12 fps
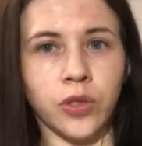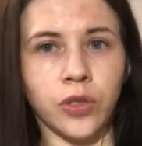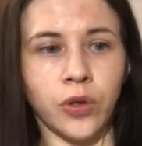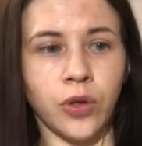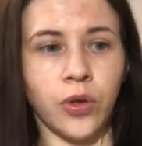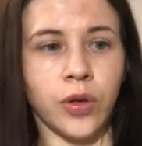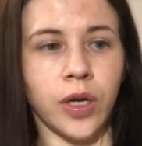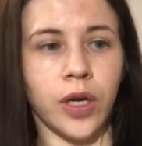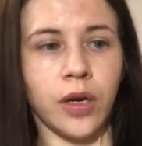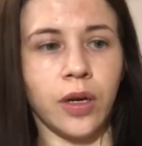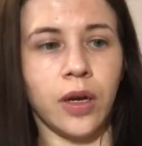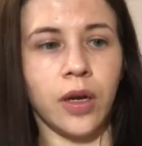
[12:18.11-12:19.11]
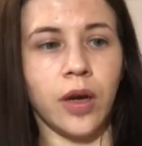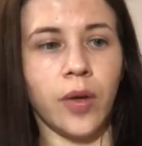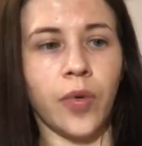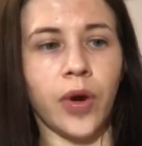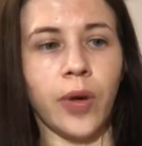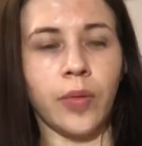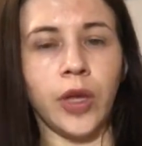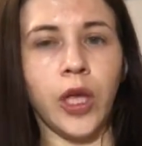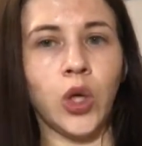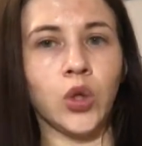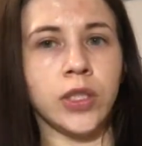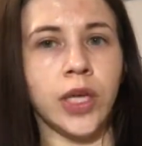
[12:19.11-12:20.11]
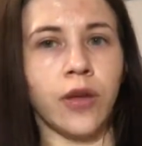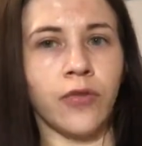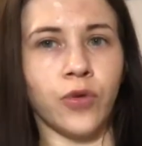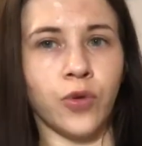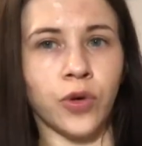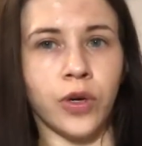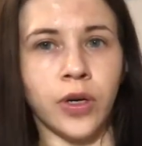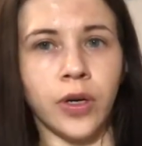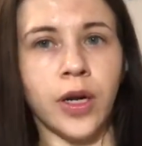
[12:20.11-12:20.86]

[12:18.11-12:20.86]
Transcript: so you can probably use that for